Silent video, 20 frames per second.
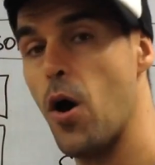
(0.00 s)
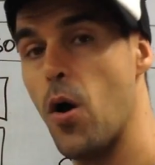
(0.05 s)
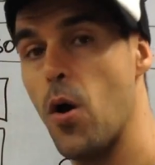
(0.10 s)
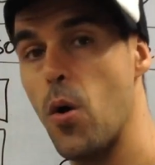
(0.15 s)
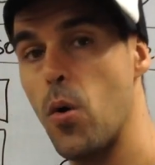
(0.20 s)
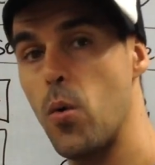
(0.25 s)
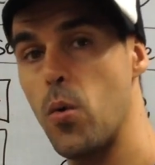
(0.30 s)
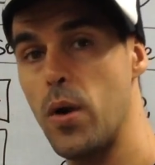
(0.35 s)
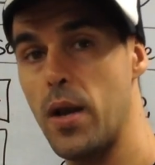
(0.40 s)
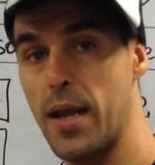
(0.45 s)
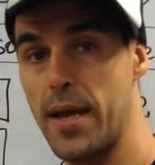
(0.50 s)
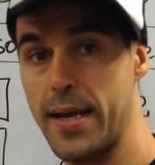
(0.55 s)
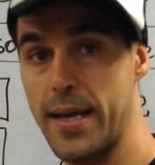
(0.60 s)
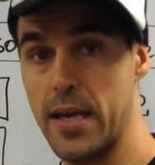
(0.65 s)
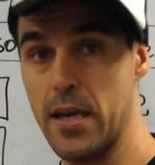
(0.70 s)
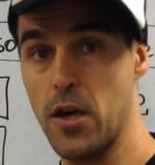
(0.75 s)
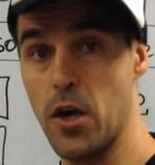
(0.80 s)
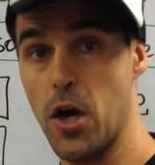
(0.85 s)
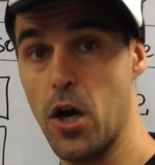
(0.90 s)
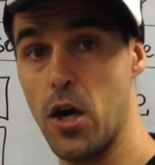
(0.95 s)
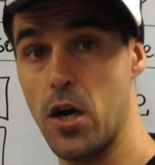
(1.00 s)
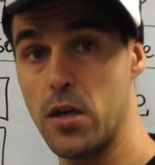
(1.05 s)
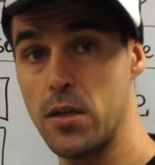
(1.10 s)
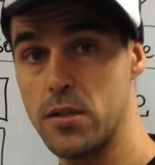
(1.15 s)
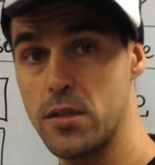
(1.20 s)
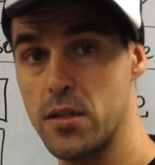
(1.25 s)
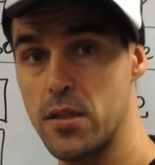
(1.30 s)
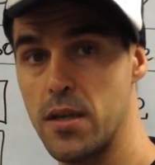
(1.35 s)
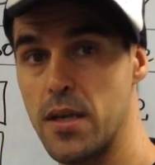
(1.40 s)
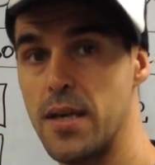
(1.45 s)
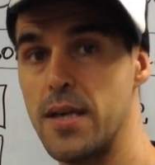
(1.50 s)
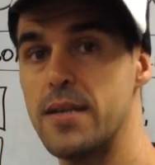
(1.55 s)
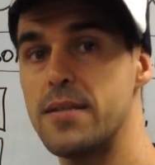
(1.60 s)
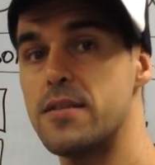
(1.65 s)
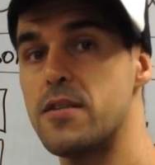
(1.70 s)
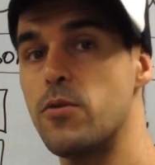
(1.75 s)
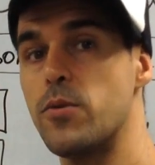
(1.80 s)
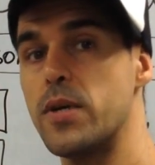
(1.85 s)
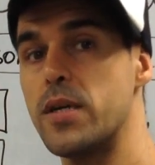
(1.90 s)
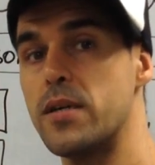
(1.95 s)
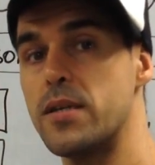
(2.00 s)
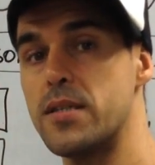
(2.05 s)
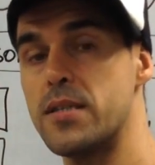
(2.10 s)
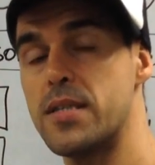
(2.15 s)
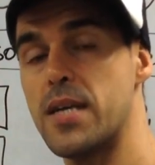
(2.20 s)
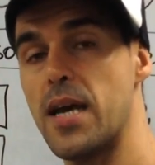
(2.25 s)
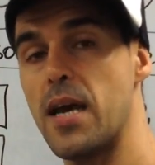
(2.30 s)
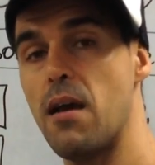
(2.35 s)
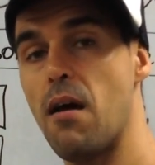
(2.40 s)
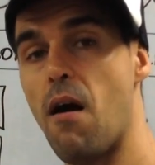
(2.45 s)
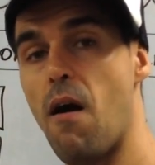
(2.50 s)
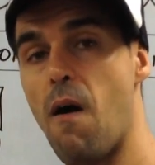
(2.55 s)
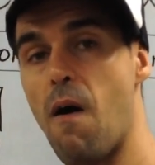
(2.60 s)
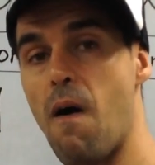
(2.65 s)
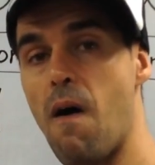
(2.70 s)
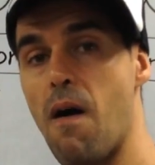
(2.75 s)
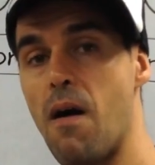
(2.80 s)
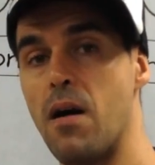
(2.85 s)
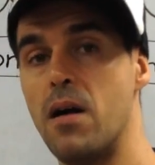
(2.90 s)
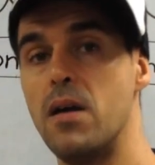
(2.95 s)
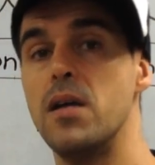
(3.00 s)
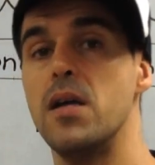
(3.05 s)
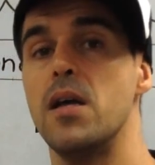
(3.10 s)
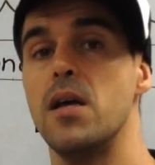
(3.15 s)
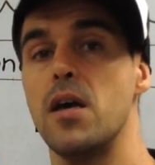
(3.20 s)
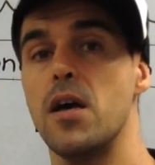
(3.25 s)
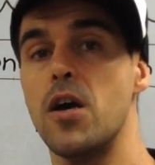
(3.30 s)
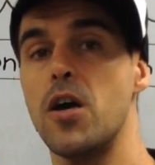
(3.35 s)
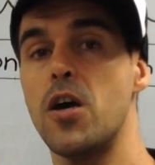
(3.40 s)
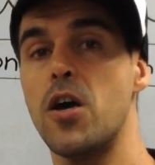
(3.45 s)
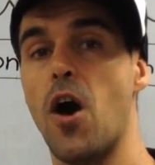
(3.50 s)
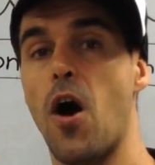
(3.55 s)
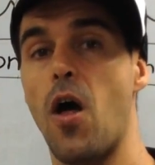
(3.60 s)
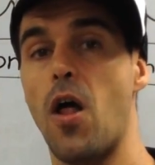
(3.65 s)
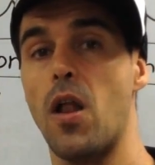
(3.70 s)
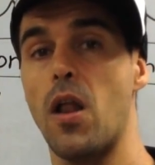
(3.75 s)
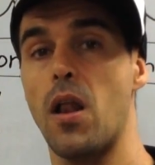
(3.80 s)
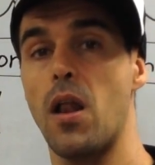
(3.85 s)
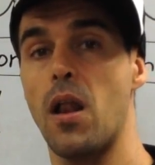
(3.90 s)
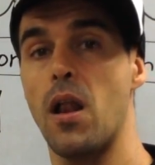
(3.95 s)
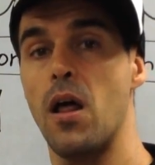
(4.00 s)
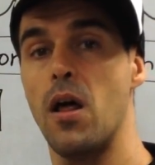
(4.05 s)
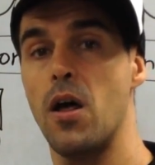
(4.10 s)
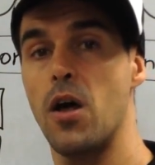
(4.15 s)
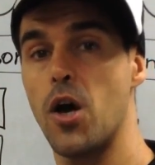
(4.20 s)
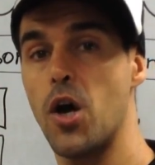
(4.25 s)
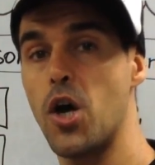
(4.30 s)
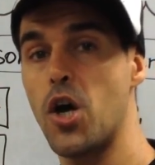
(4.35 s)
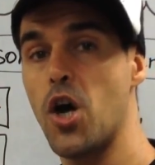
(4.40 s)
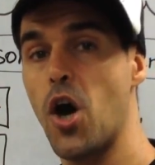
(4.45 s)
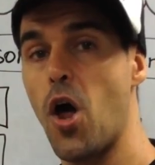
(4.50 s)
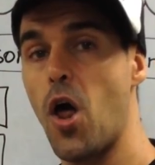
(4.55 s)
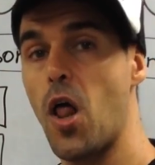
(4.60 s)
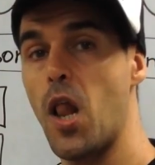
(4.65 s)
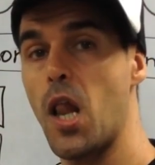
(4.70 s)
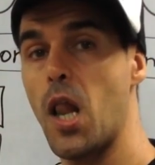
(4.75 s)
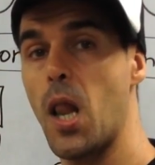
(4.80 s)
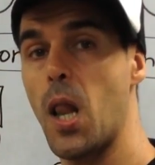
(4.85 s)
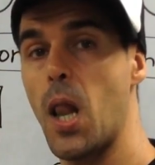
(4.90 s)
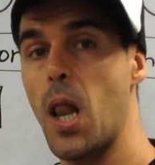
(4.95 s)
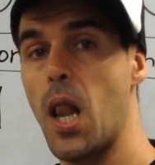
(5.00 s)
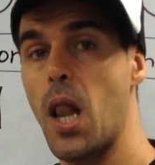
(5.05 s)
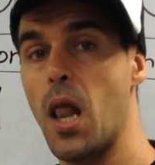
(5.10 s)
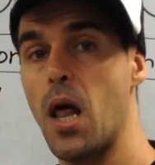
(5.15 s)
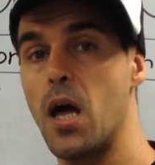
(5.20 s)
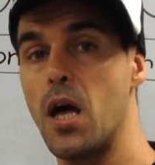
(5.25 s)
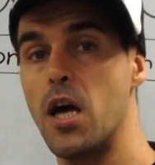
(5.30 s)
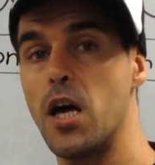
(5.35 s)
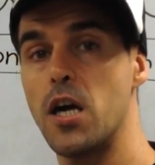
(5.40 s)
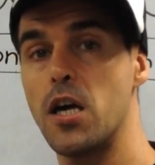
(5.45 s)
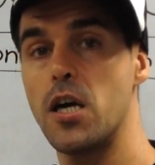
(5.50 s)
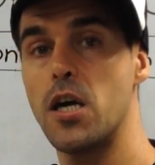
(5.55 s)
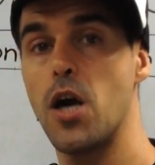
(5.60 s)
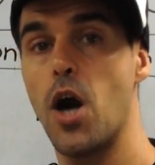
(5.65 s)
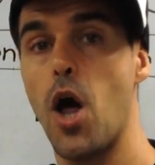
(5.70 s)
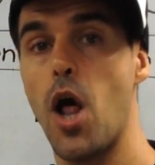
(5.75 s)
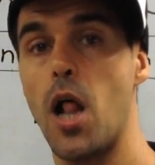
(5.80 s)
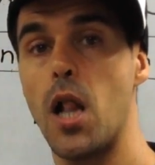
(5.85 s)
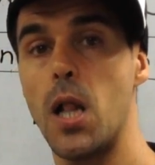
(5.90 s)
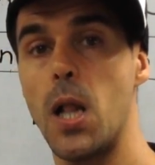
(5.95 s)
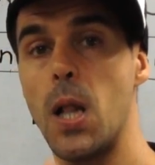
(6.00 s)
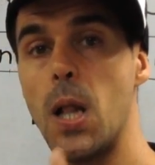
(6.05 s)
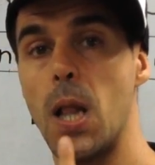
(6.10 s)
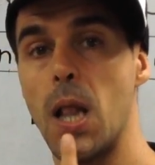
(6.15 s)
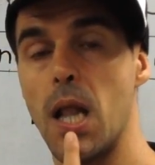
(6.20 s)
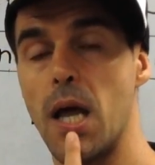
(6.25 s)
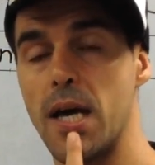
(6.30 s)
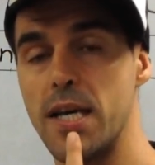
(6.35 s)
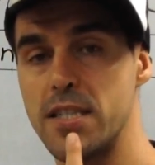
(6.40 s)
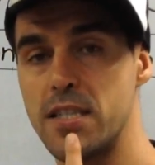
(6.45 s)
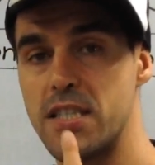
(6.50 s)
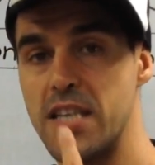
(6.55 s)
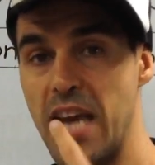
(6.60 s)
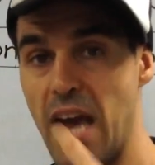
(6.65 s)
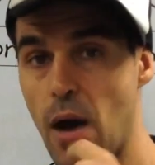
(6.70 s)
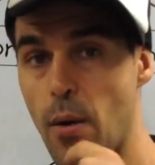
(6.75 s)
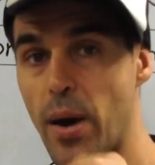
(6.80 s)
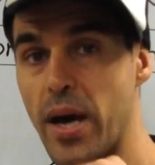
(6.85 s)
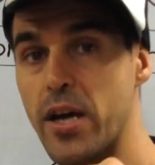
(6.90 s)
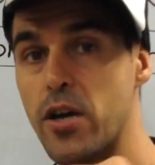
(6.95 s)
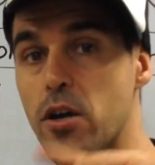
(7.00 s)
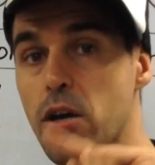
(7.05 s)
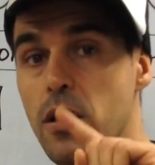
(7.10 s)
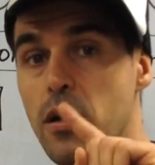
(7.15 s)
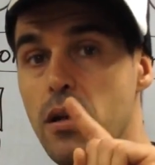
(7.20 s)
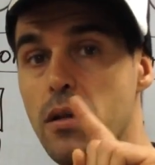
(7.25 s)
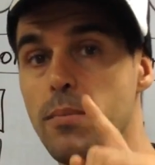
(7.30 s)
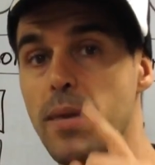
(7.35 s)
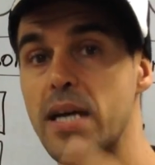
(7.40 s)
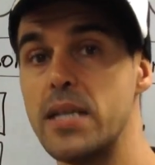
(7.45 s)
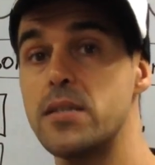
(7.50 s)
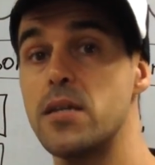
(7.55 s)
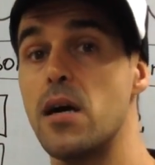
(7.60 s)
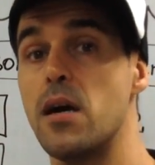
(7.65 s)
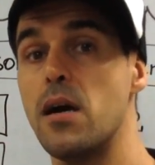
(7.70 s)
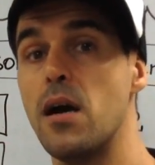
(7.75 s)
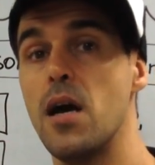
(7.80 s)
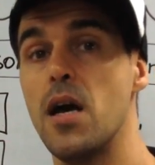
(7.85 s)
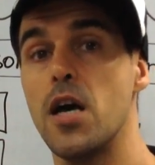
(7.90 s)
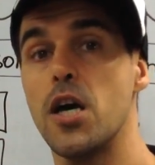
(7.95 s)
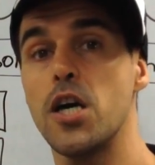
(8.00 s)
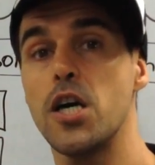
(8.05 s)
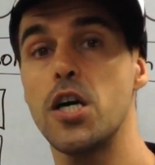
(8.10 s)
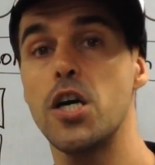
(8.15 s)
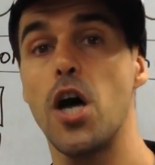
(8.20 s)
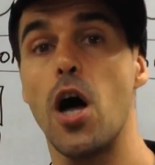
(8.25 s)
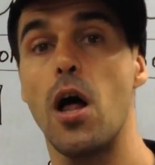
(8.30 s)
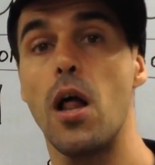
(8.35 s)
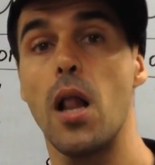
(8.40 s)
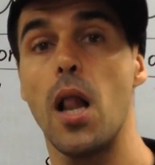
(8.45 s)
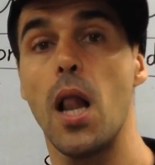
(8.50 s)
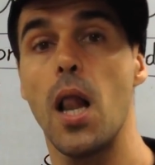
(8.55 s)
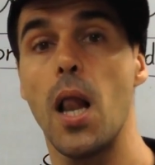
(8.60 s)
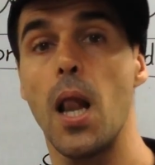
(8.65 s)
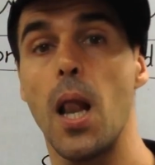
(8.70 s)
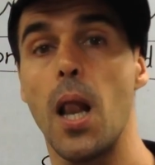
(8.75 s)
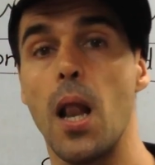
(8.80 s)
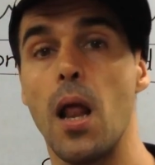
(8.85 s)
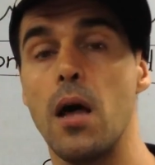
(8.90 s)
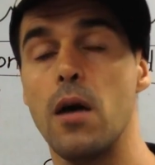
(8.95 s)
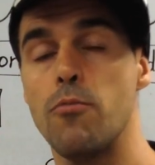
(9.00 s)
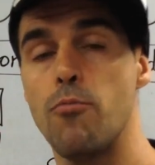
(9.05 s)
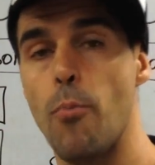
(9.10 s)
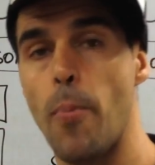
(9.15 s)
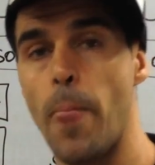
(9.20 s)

O like in hot, so we're going to say O, gol, gol, gull. And see how I curl my tongue? Gull,